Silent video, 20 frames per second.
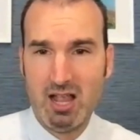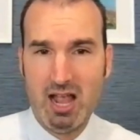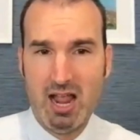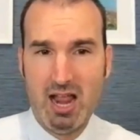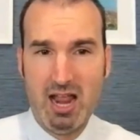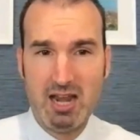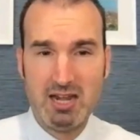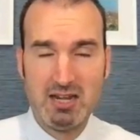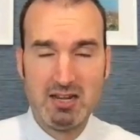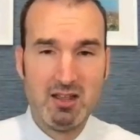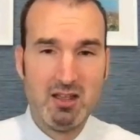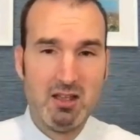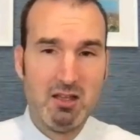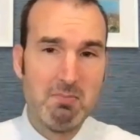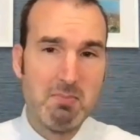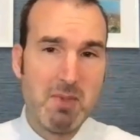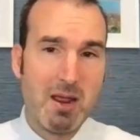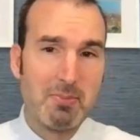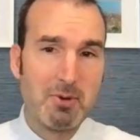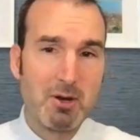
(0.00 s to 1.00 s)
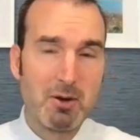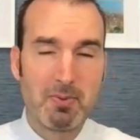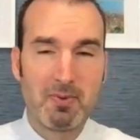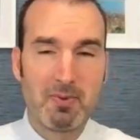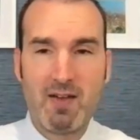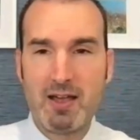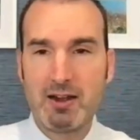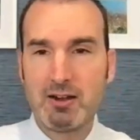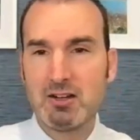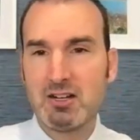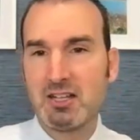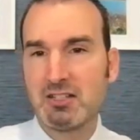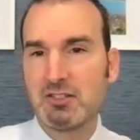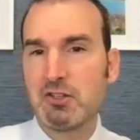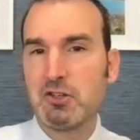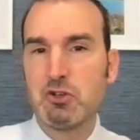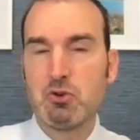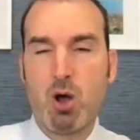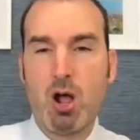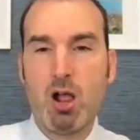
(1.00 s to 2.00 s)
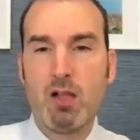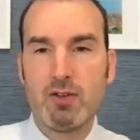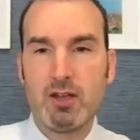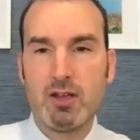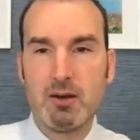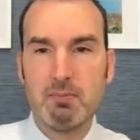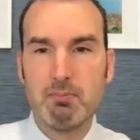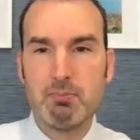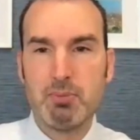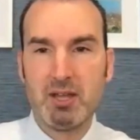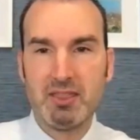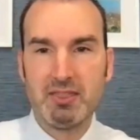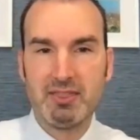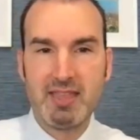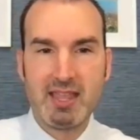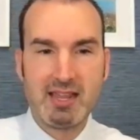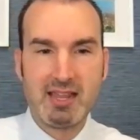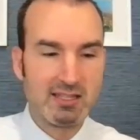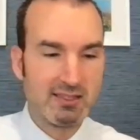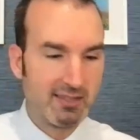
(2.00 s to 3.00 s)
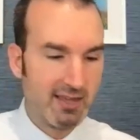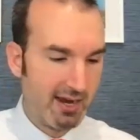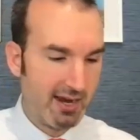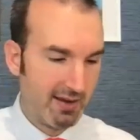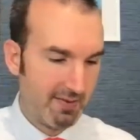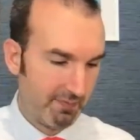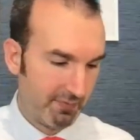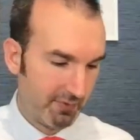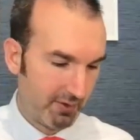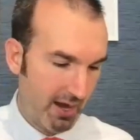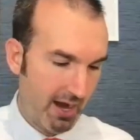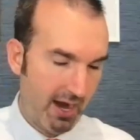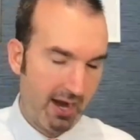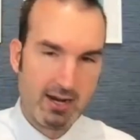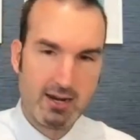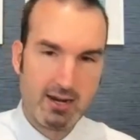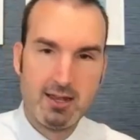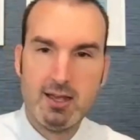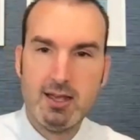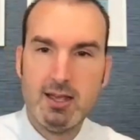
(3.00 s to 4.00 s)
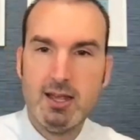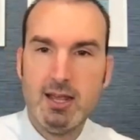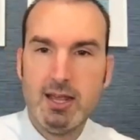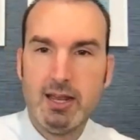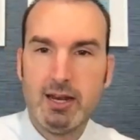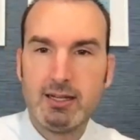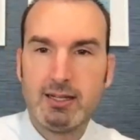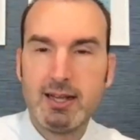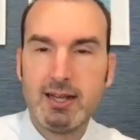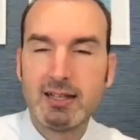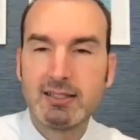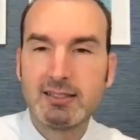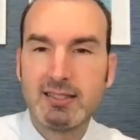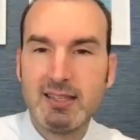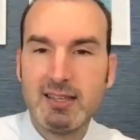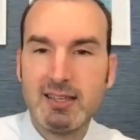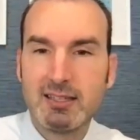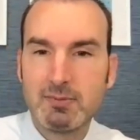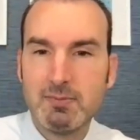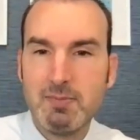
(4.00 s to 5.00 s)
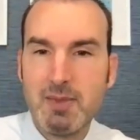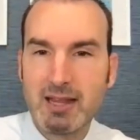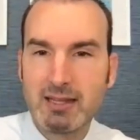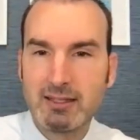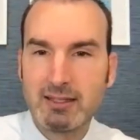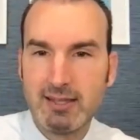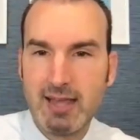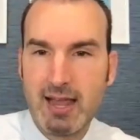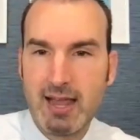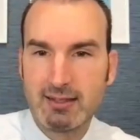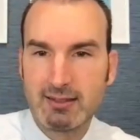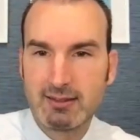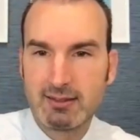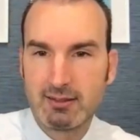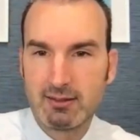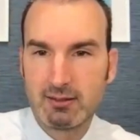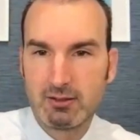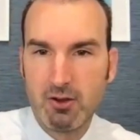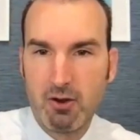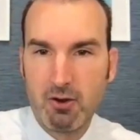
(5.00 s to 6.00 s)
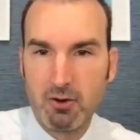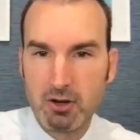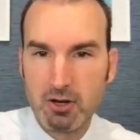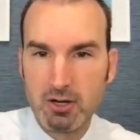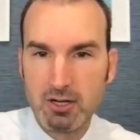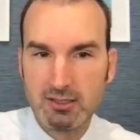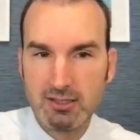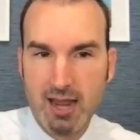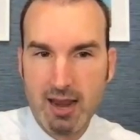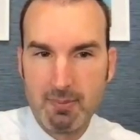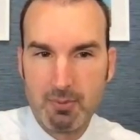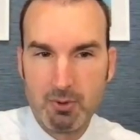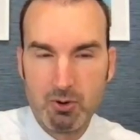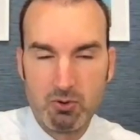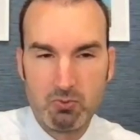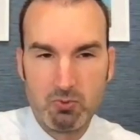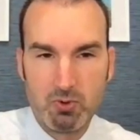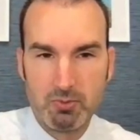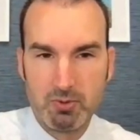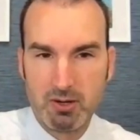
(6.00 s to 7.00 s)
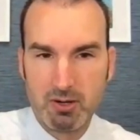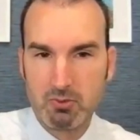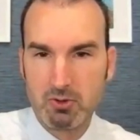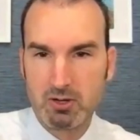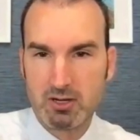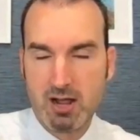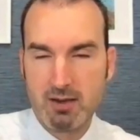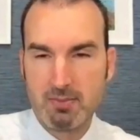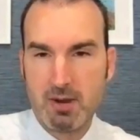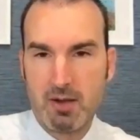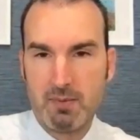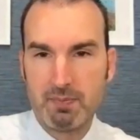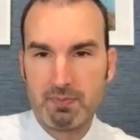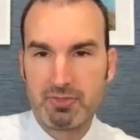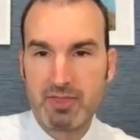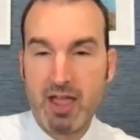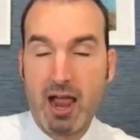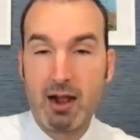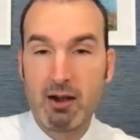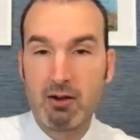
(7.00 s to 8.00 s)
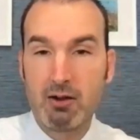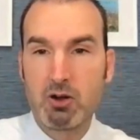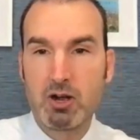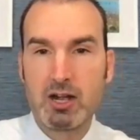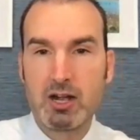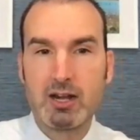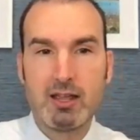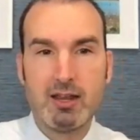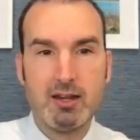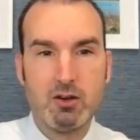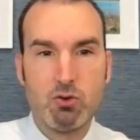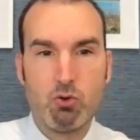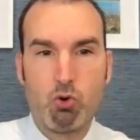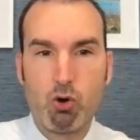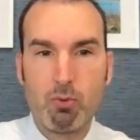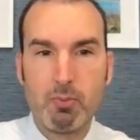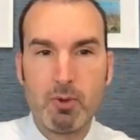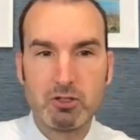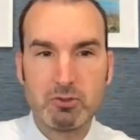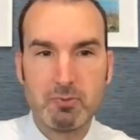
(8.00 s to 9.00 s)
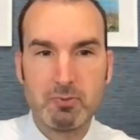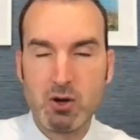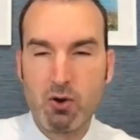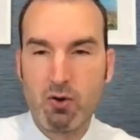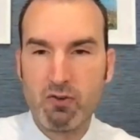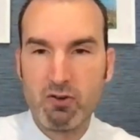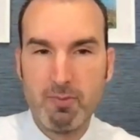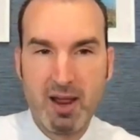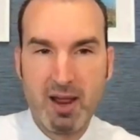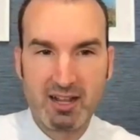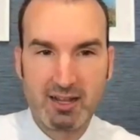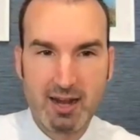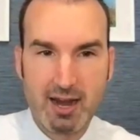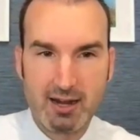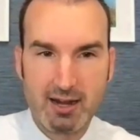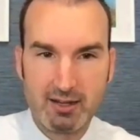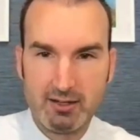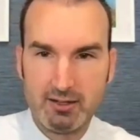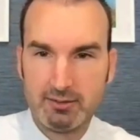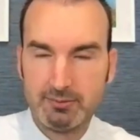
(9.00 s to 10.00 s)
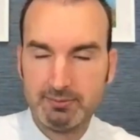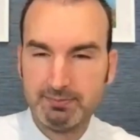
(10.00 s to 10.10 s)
And maybe your provider doesn't do all of it, but they can say, hey, does this make sense? So, a good example when we were talking about thyroid and hormones being over medicated.